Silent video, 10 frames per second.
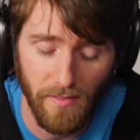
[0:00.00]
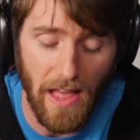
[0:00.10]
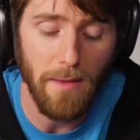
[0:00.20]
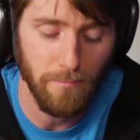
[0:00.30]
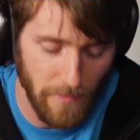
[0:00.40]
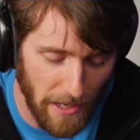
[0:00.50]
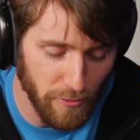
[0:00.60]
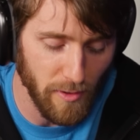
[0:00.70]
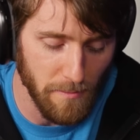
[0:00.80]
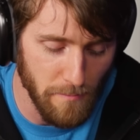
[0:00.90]
That
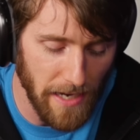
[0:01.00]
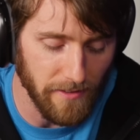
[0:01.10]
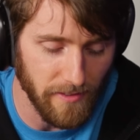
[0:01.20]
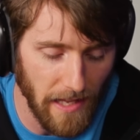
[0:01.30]
actually makes